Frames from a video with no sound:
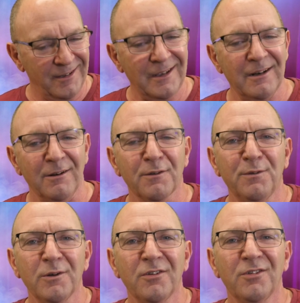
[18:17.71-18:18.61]
and I look
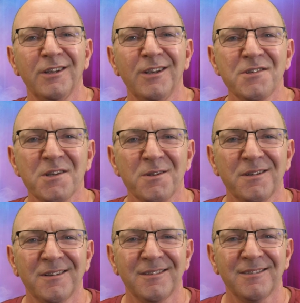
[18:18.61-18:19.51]
forward to seeing you soon.
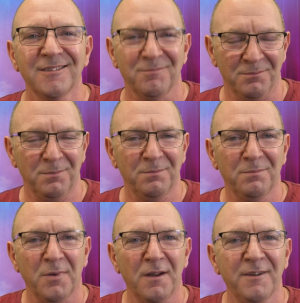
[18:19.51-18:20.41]

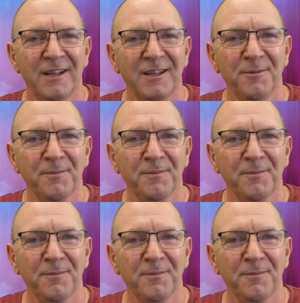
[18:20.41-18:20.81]
Bye for now.